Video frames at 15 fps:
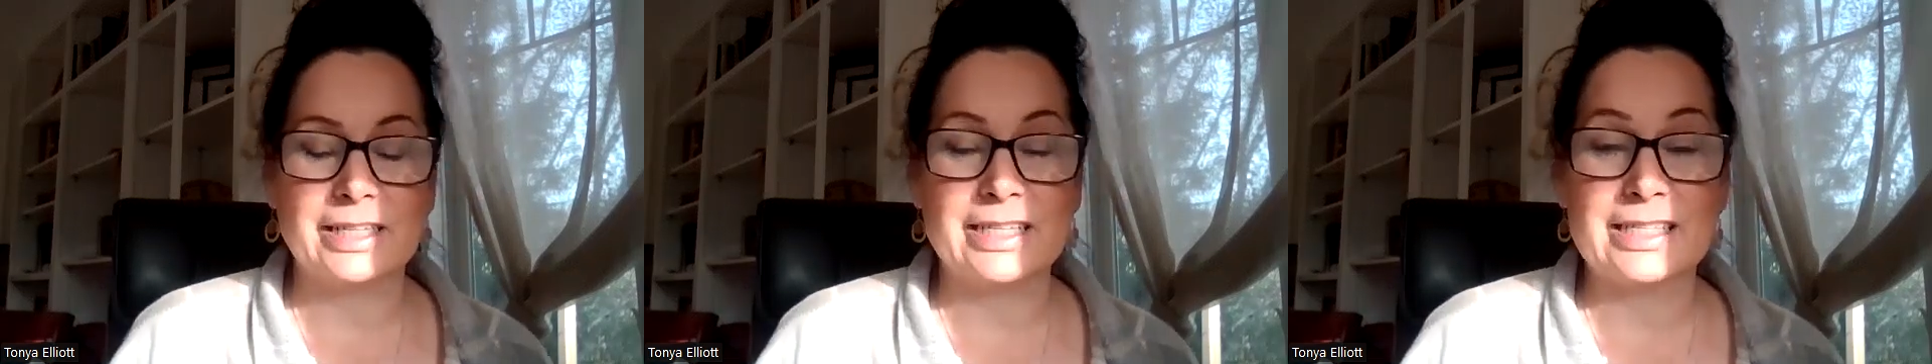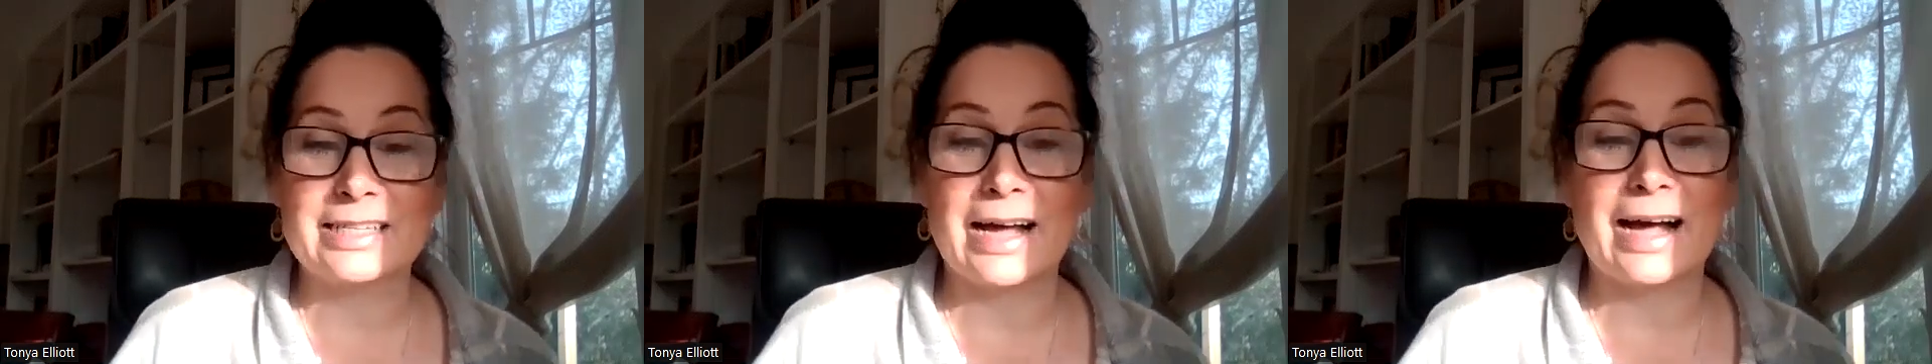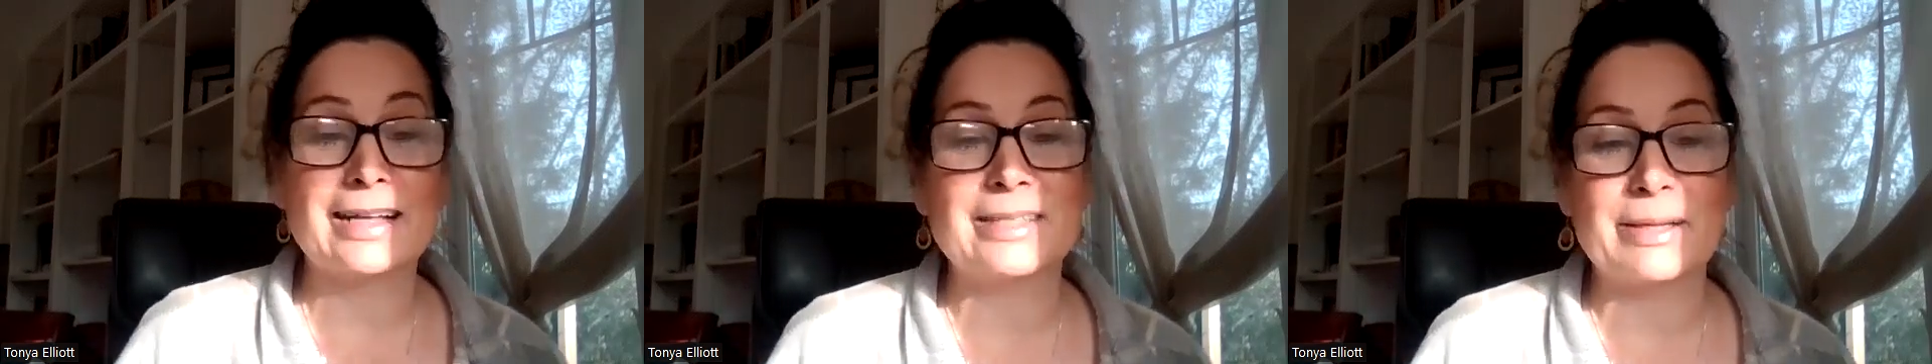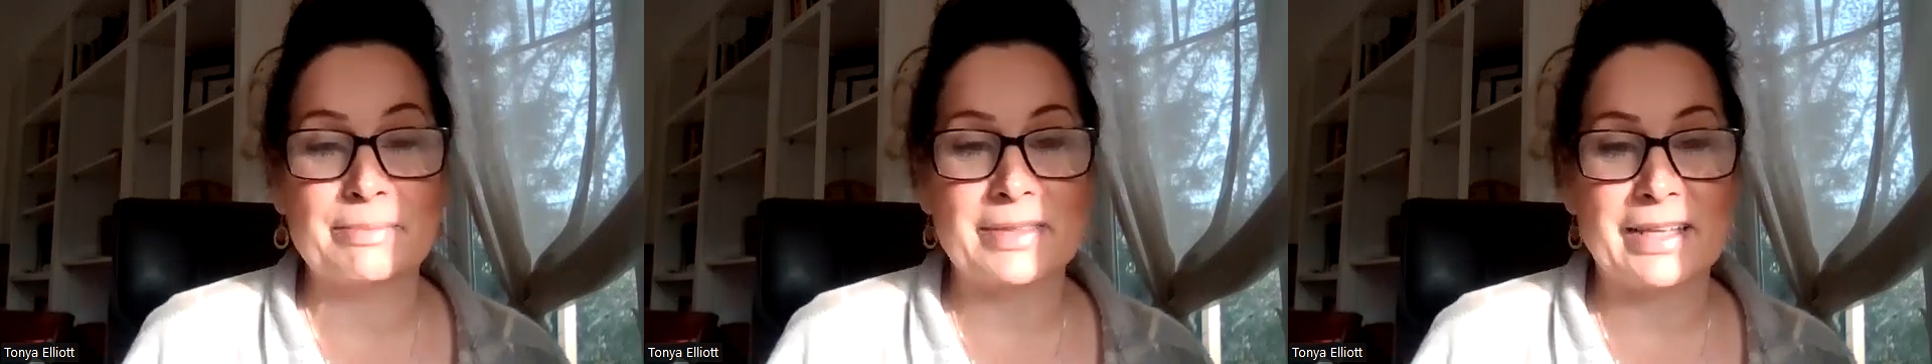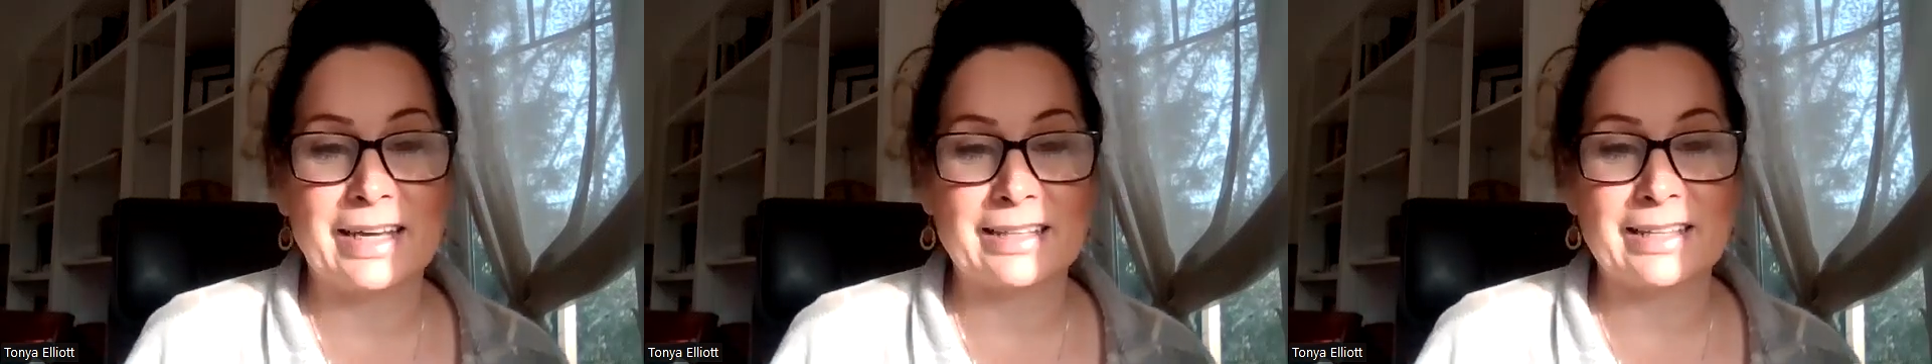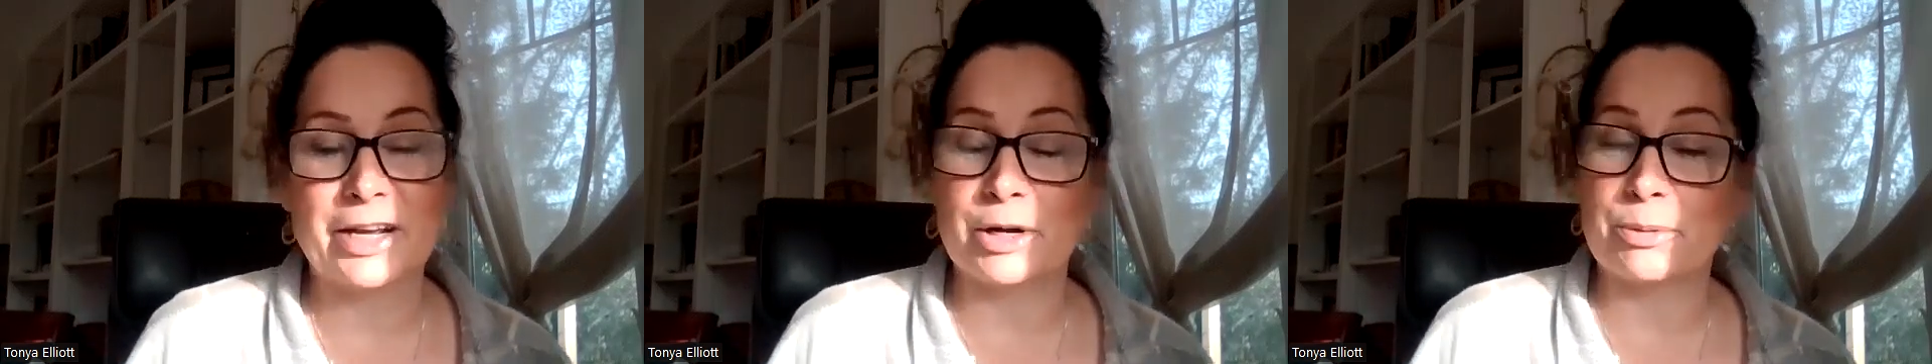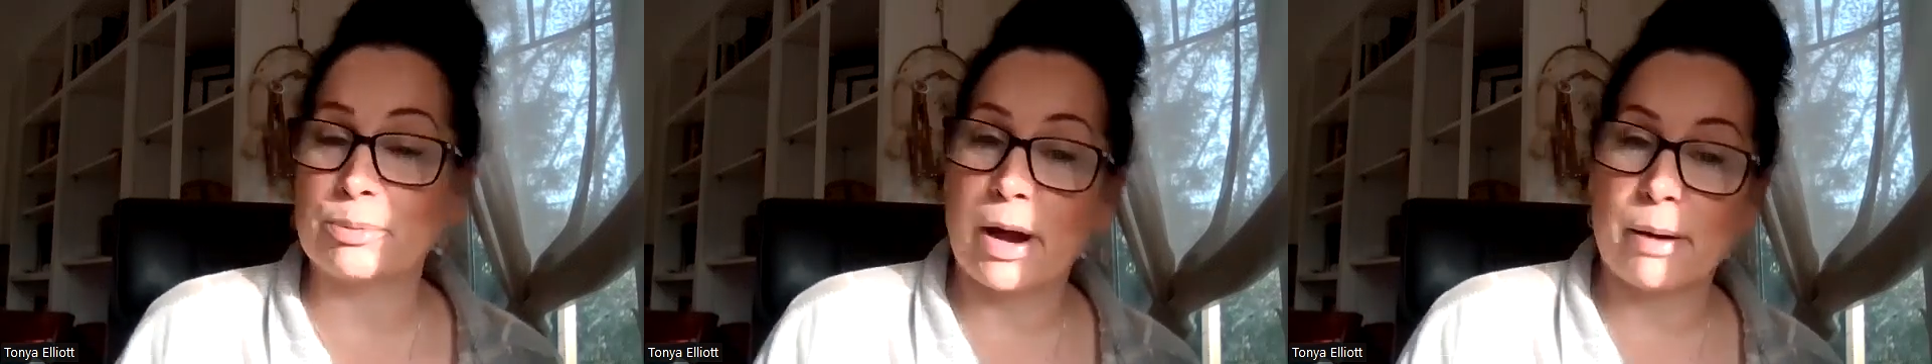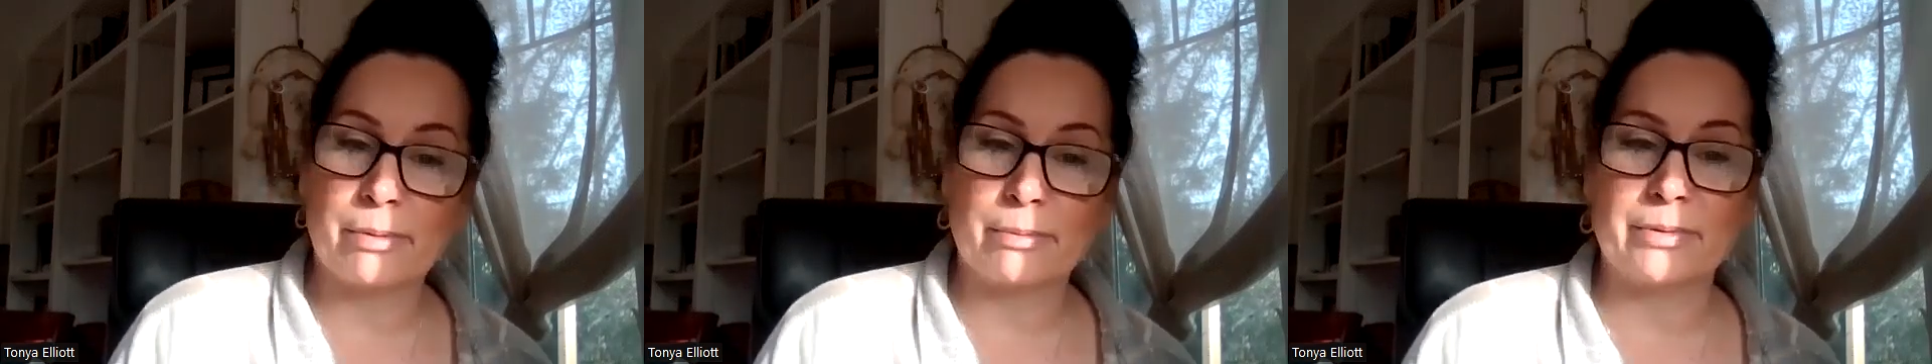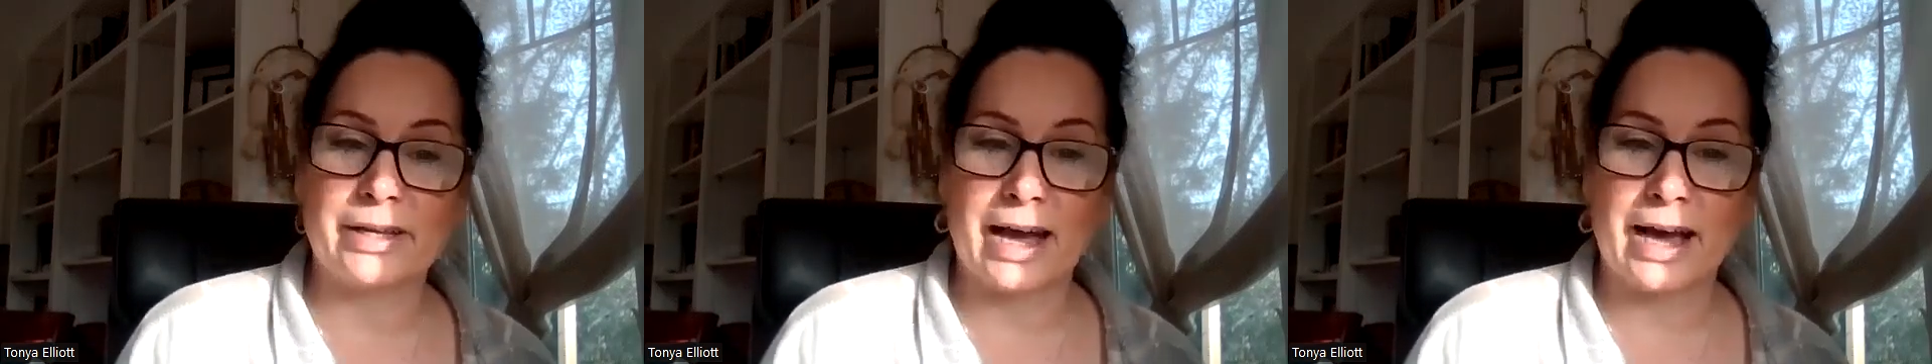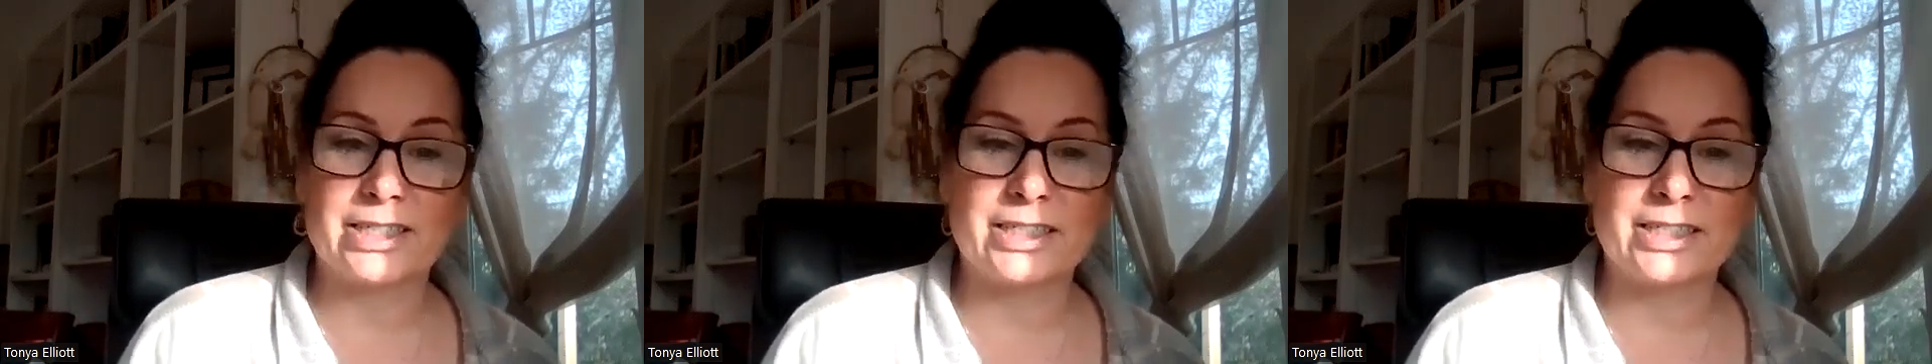is not something that you're probably